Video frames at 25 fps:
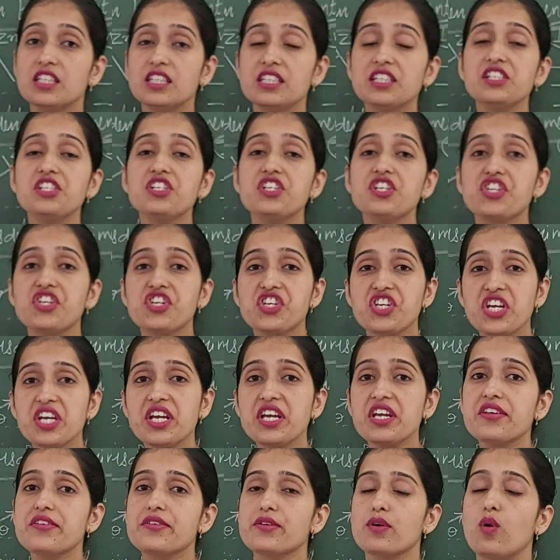thin
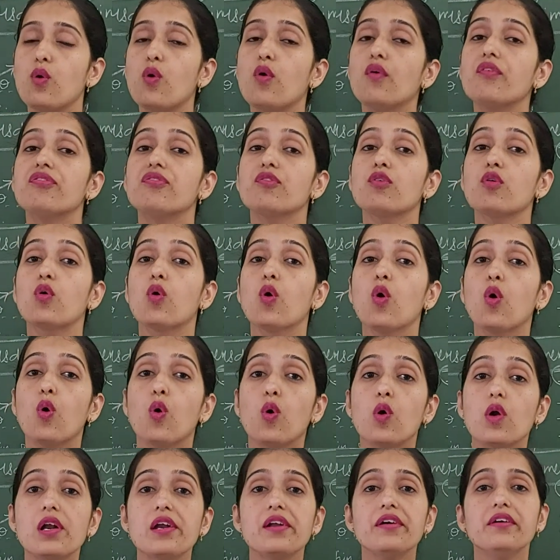sheet of
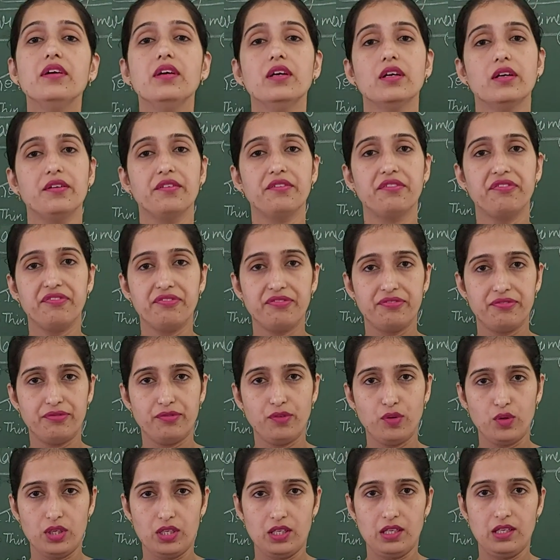gold
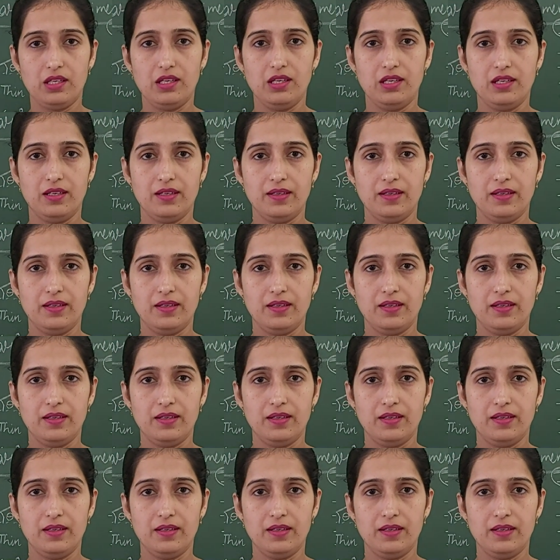foil